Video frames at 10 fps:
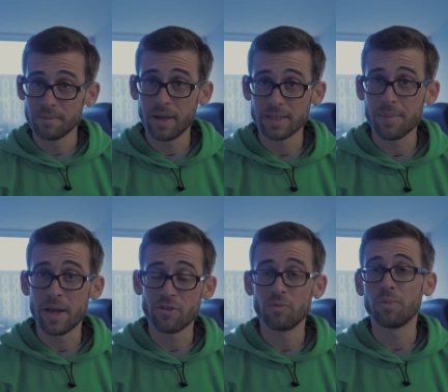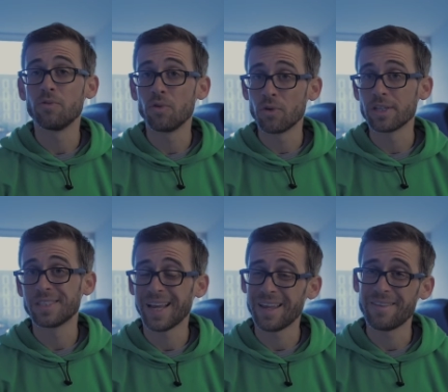as I mentioned before, a
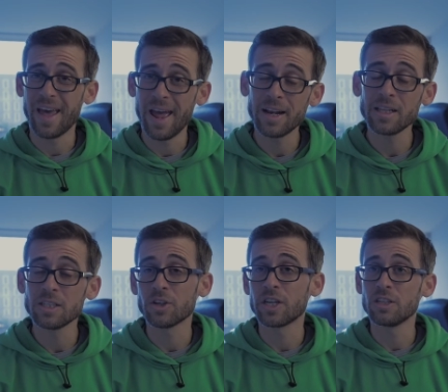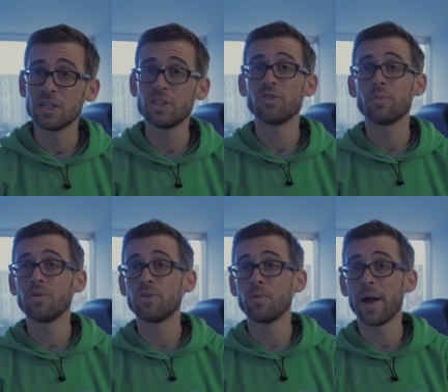second handle, so you can
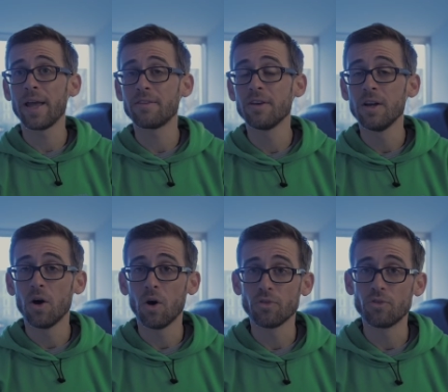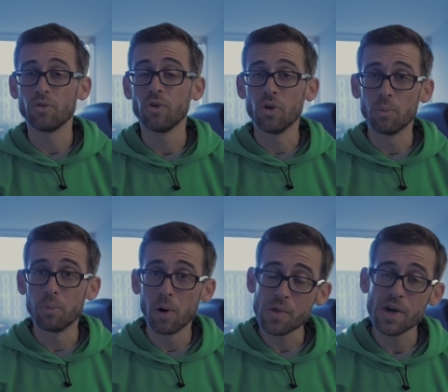distribute the weight onto
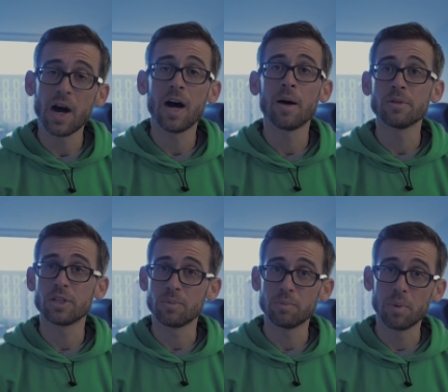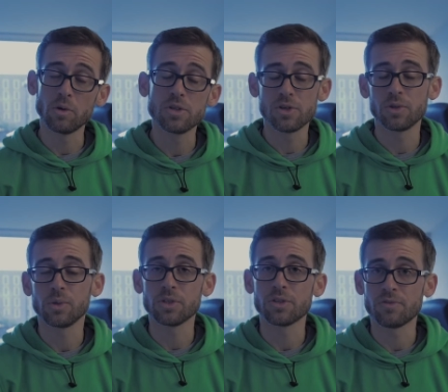both arms and both
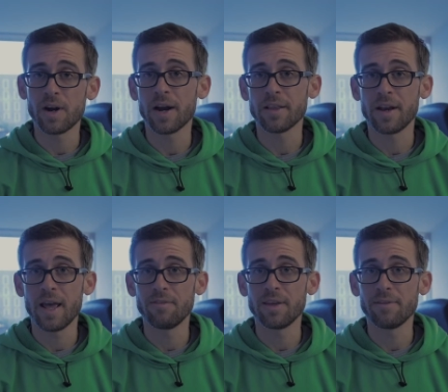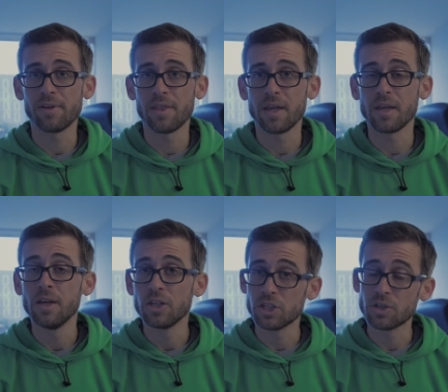shoulders rather than having everything
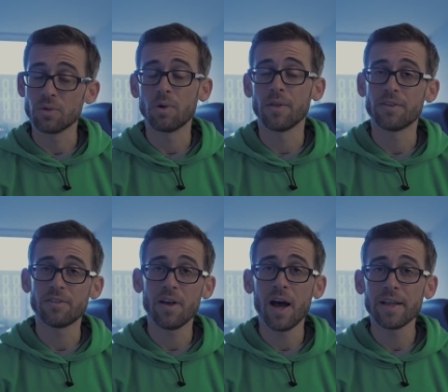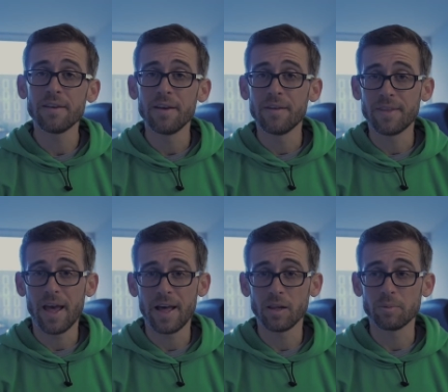just on one side. That
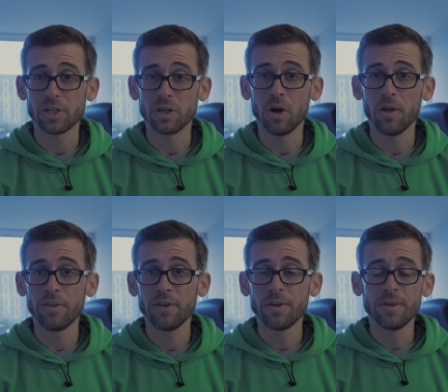helps a lot.